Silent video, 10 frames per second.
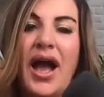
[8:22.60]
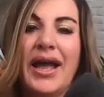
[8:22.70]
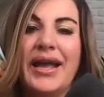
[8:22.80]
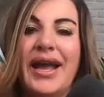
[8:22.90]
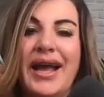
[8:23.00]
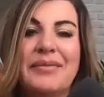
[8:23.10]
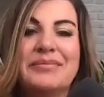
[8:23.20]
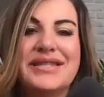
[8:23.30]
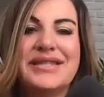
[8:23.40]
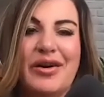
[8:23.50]
I
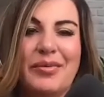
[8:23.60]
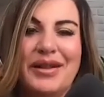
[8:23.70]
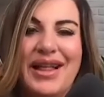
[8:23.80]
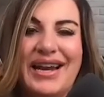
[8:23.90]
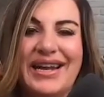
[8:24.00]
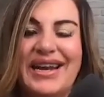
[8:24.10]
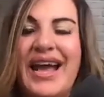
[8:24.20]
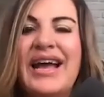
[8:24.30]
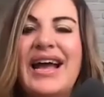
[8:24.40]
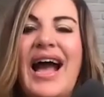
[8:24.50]
am terrible at it.
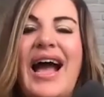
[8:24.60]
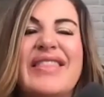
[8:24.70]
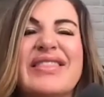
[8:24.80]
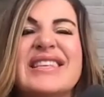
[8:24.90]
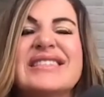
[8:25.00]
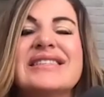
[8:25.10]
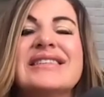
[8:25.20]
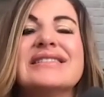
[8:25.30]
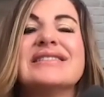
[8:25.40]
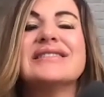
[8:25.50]
This
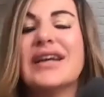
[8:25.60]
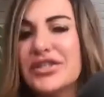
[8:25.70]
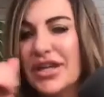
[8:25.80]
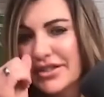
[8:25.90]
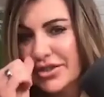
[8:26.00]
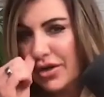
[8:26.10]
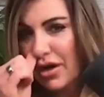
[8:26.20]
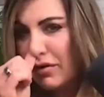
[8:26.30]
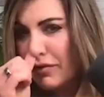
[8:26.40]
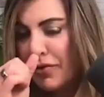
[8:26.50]
is such a
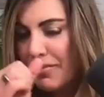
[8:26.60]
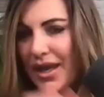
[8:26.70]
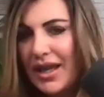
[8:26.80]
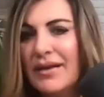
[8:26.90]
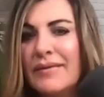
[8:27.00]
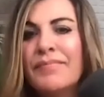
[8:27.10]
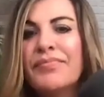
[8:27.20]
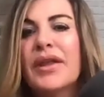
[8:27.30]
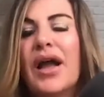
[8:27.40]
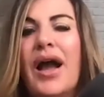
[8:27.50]
struggle for me.
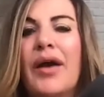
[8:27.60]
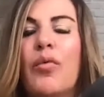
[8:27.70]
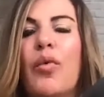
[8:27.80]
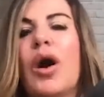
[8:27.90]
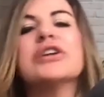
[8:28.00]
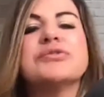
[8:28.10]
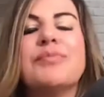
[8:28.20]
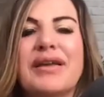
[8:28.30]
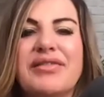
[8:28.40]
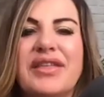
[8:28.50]
I watch
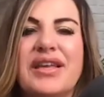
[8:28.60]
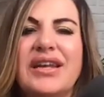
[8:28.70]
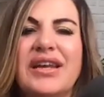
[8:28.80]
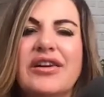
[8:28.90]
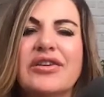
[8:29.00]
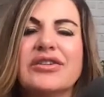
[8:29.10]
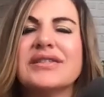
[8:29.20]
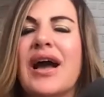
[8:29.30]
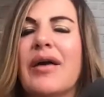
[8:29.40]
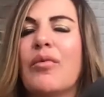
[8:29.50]
my thin eaters,
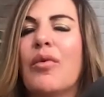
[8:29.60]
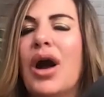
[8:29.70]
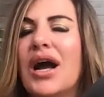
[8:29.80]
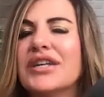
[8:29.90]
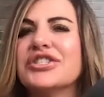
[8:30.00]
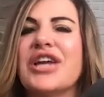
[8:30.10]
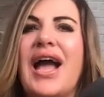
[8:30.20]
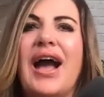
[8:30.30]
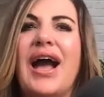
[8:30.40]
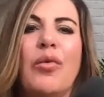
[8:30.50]
I watch
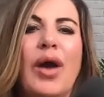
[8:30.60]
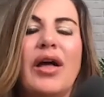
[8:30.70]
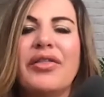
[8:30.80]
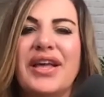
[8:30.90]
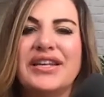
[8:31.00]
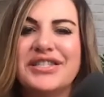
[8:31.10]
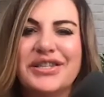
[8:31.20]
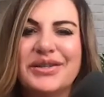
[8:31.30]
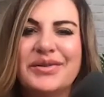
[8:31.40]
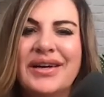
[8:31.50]
how well they
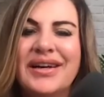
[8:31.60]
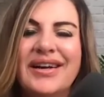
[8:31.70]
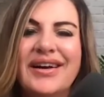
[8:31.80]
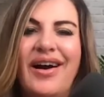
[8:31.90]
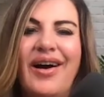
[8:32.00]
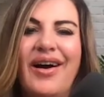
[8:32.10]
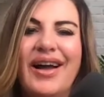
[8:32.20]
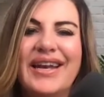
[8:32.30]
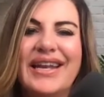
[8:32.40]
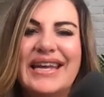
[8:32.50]
do
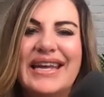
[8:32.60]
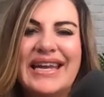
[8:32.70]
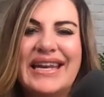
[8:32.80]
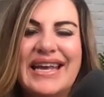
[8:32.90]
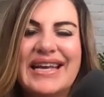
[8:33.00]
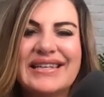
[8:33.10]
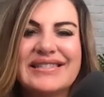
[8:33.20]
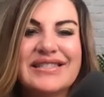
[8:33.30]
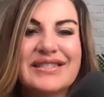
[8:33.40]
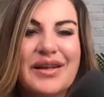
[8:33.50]
on
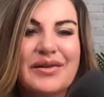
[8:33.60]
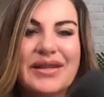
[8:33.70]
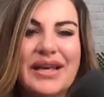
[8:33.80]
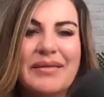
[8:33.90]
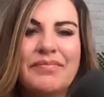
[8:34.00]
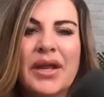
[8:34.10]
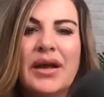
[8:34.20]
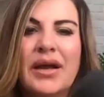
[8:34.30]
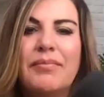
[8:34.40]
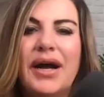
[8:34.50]
eating slowly,
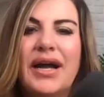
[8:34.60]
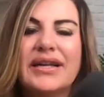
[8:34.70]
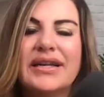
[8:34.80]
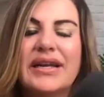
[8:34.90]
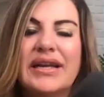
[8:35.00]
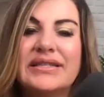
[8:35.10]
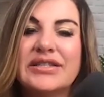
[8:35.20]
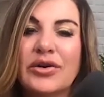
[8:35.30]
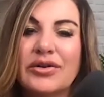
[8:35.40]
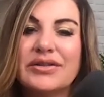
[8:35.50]
but it
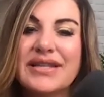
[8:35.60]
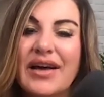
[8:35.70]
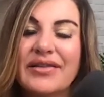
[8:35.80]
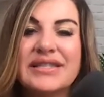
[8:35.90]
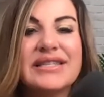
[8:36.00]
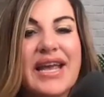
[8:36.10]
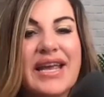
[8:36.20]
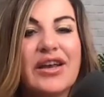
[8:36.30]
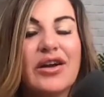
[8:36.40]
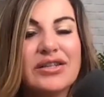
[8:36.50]
turns out that
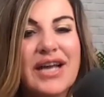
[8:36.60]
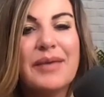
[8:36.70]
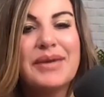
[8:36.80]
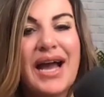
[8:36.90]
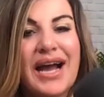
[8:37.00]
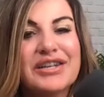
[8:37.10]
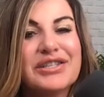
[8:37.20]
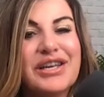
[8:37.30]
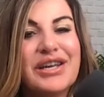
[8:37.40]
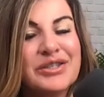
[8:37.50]
taking our time to
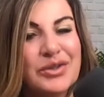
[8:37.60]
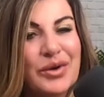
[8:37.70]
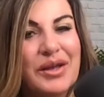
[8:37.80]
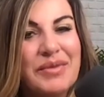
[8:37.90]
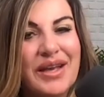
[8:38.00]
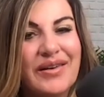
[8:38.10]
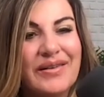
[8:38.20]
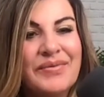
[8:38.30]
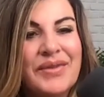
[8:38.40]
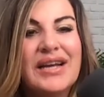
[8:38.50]
actually enjoy a
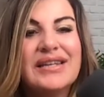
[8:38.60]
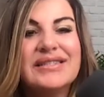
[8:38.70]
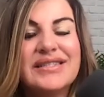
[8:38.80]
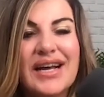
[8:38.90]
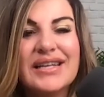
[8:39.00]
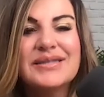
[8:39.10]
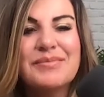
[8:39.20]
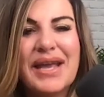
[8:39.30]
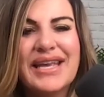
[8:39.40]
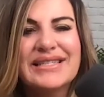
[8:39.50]
meal, does
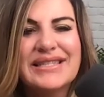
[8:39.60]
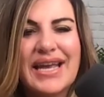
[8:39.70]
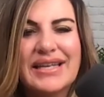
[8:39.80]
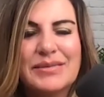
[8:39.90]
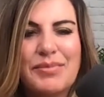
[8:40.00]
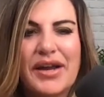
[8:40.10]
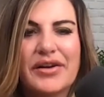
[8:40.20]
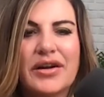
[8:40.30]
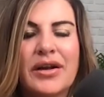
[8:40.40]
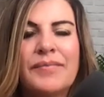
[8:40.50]
make it taste
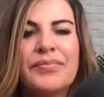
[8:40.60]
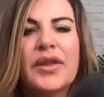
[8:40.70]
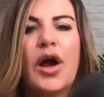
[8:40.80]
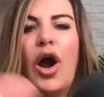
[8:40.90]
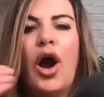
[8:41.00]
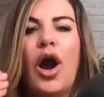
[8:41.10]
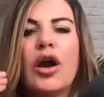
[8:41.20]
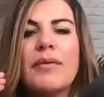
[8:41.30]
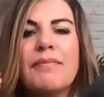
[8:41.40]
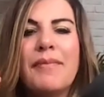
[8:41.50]
better.
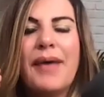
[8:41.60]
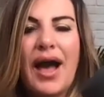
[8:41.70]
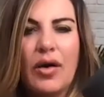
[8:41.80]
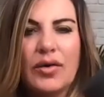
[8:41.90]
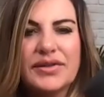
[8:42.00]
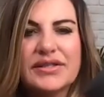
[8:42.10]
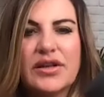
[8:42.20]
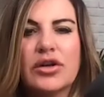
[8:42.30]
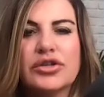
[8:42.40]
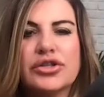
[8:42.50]
Our mouths
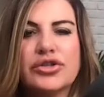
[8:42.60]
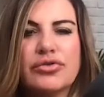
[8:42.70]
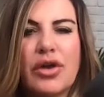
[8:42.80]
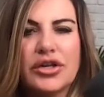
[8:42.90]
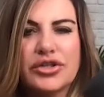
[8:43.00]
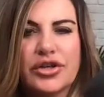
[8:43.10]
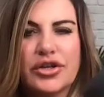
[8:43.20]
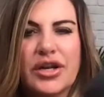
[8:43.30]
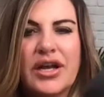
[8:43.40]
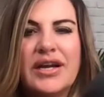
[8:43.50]
are
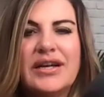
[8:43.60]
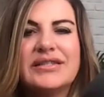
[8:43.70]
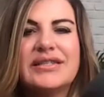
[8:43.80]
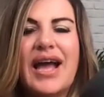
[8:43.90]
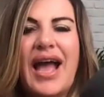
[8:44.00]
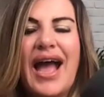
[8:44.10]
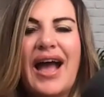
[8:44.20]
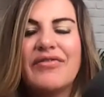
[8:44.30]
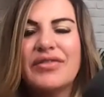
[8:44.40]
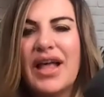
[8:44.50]
structured to
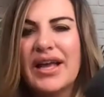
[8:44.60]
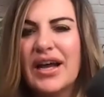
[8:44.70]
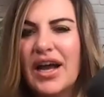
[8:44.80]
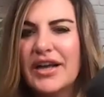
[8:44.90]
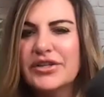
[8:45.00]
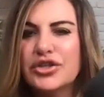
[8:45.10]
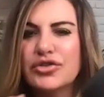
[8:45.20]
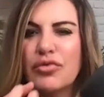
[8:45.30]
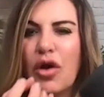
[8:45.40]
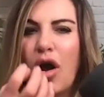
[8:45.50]
have like a
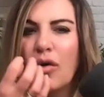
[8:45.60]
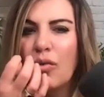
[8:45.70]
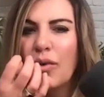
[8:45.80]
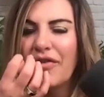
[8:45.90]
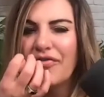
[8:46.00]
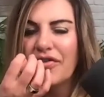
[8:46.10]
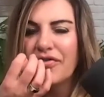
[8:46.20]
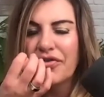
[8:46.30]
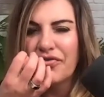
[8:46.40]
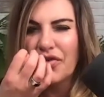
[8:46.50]
strong whiff
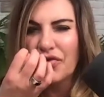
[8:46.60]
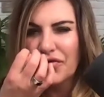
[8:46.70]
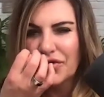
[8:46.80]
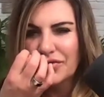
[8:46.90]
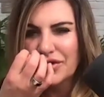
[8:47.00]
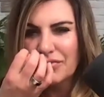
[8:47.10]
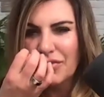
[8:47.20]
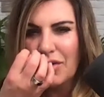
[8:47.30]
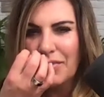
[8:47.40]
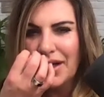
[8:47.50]
of the f- food's
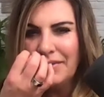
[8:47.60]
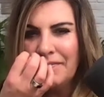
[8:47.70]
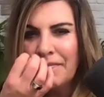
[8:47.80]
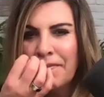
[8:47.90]
aroma.